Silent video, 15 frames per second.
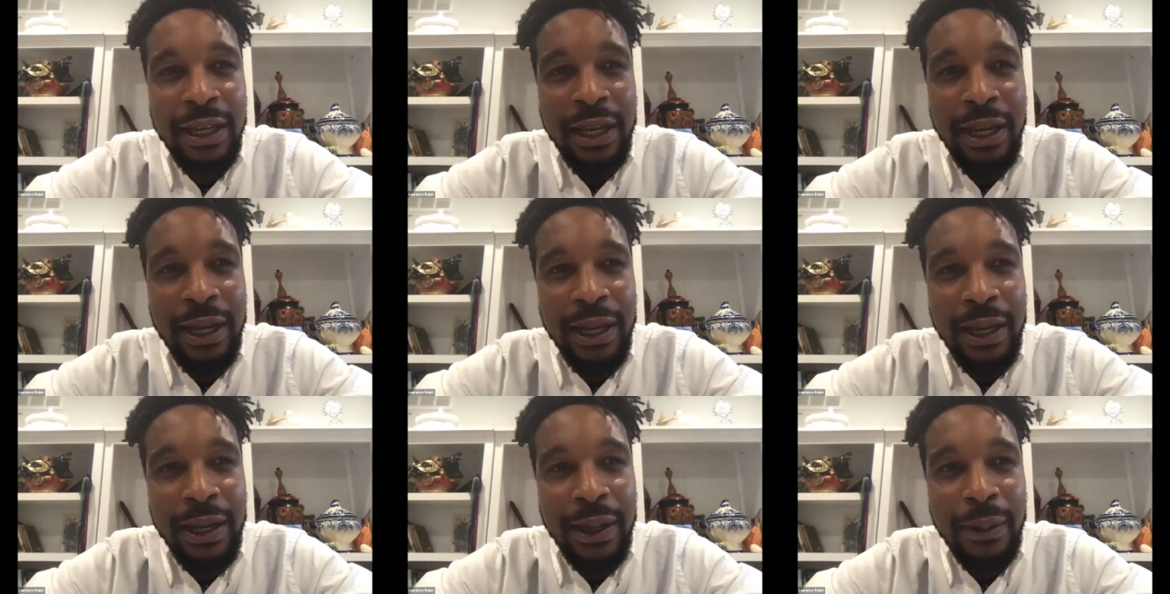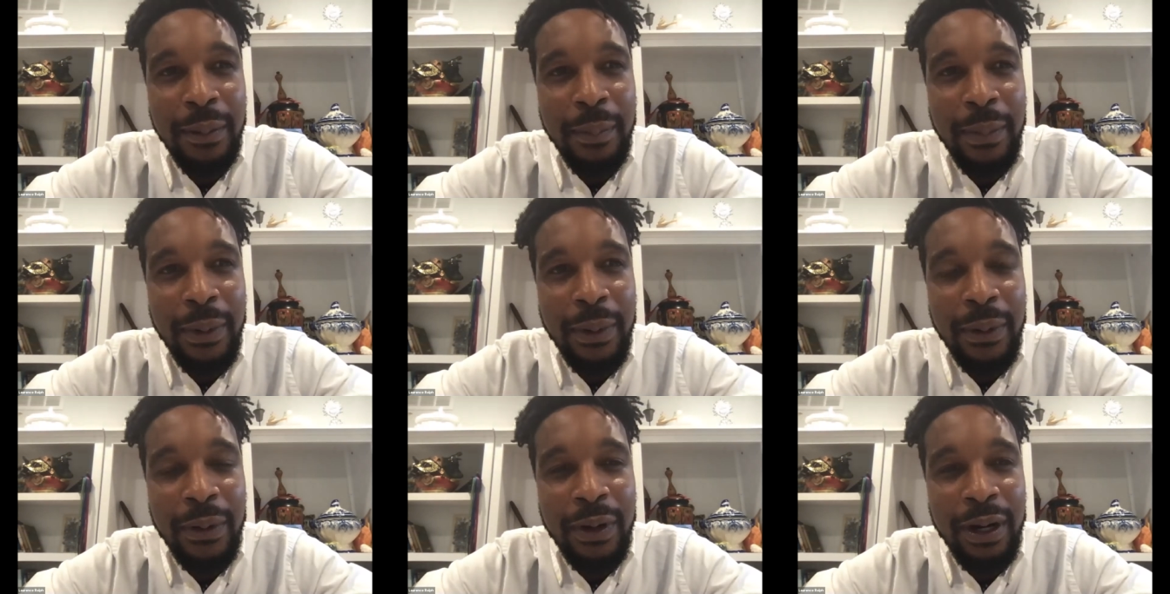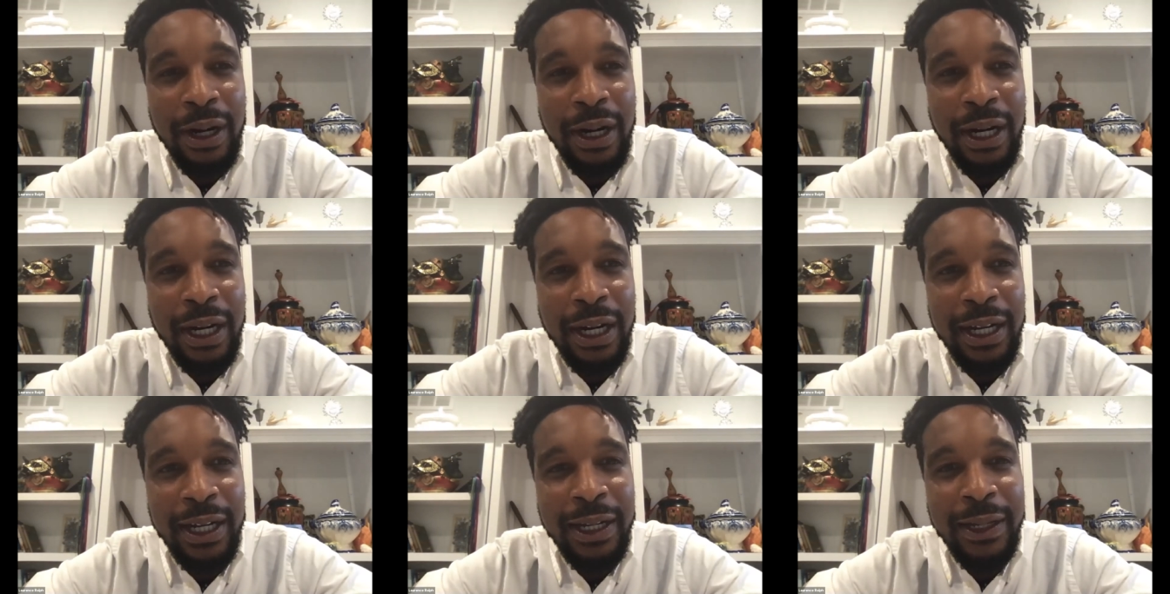uh, or
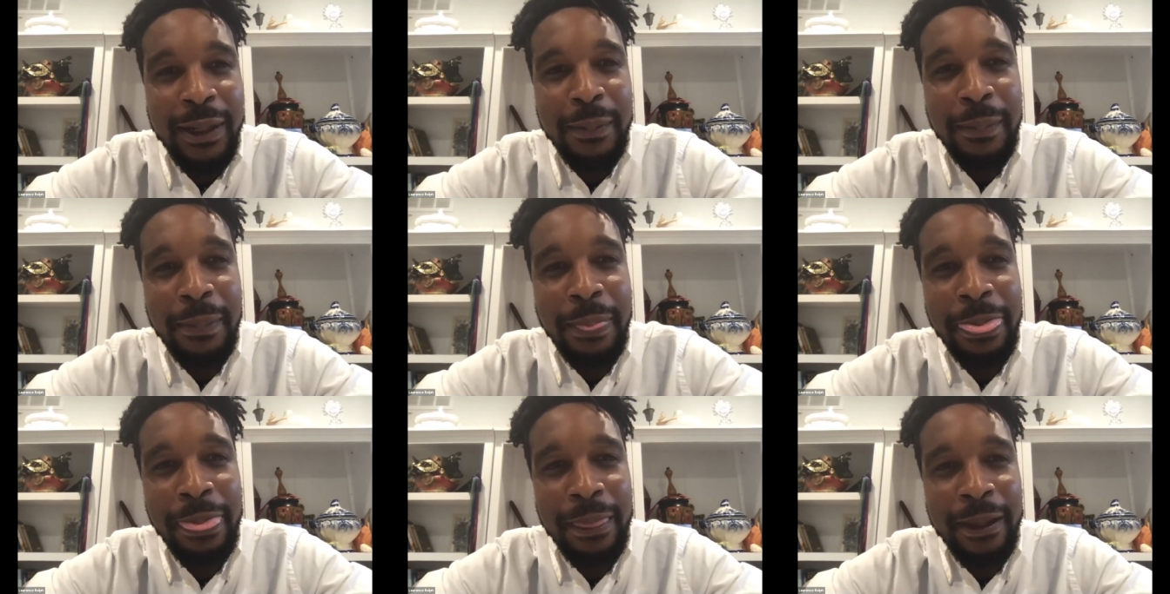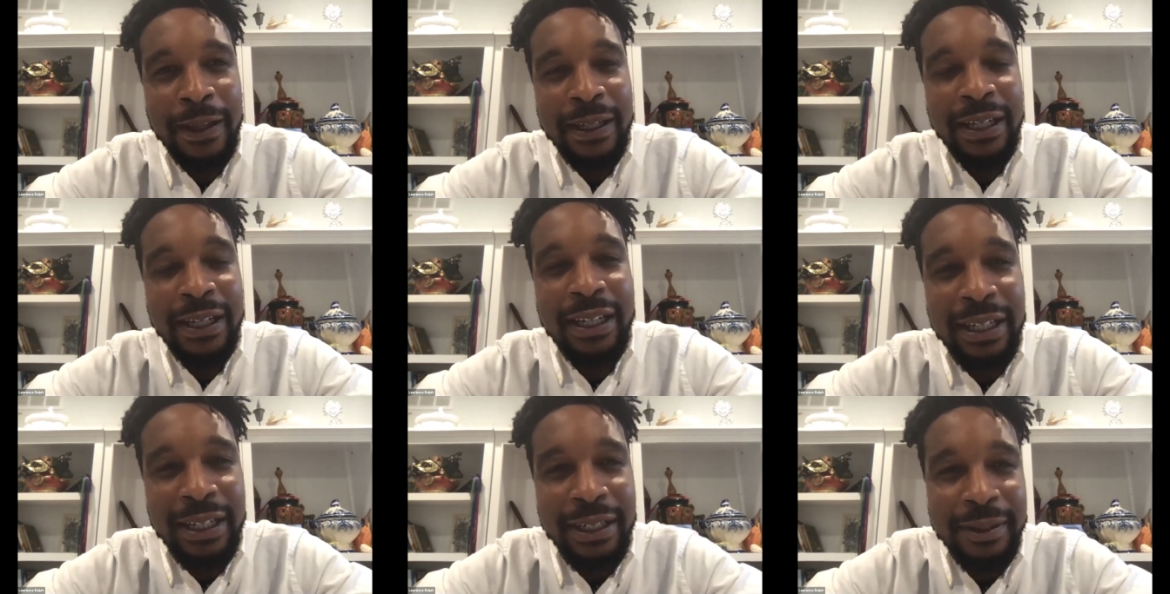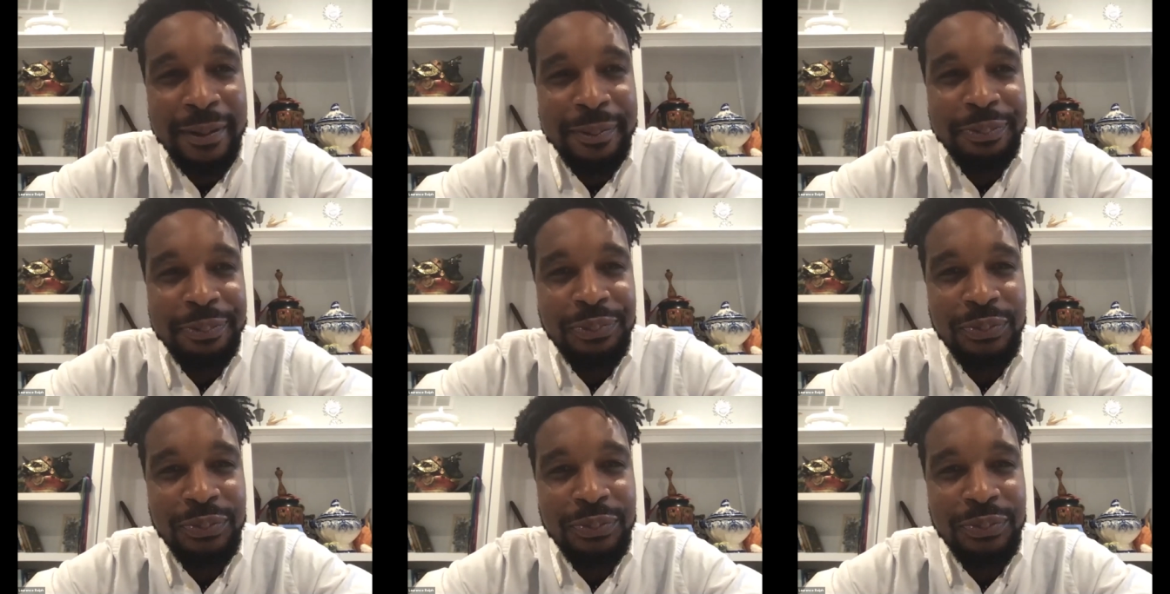um, um,